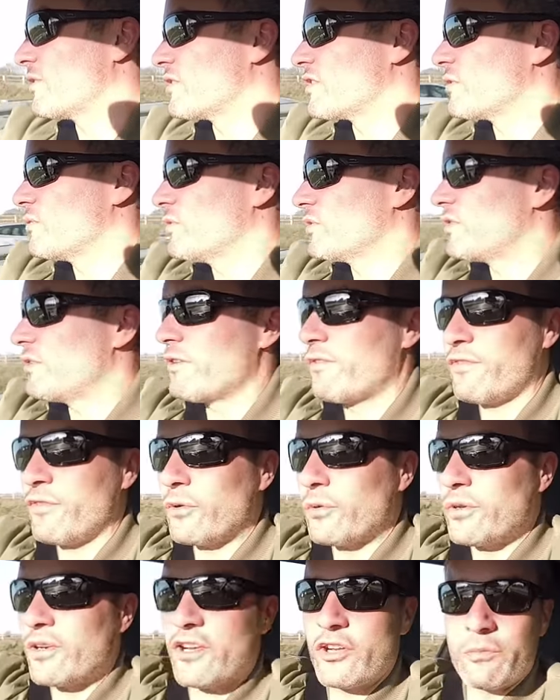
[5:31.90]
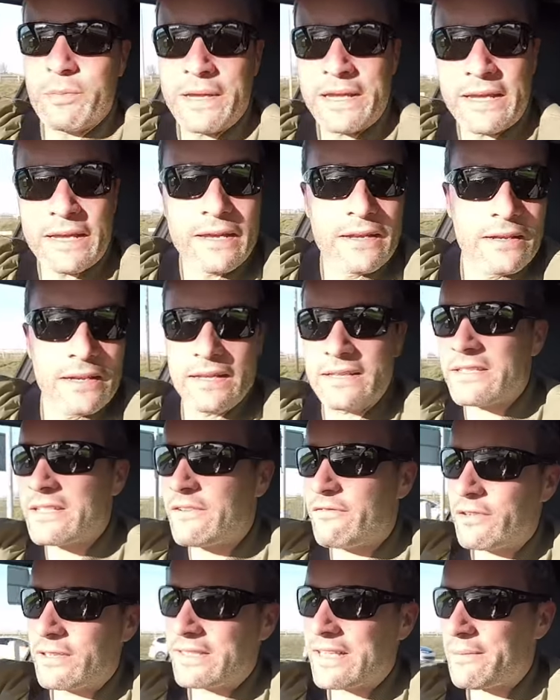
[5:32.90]
on. So we'll do a full loop here. Let's see
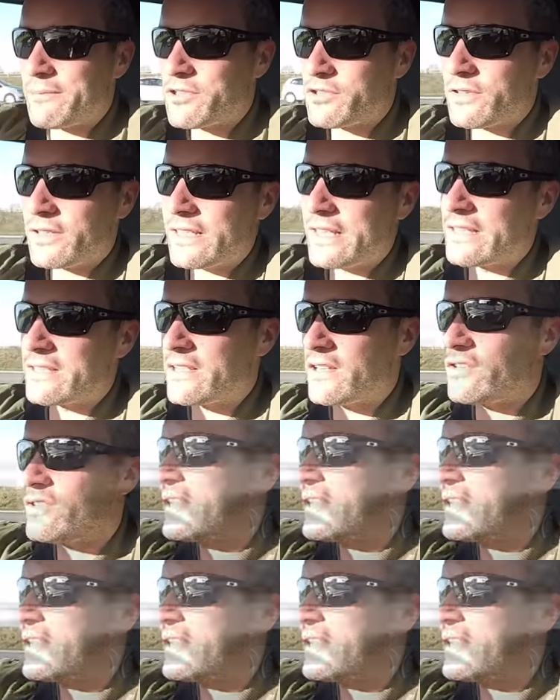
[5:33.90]
if we can demonstrate this. So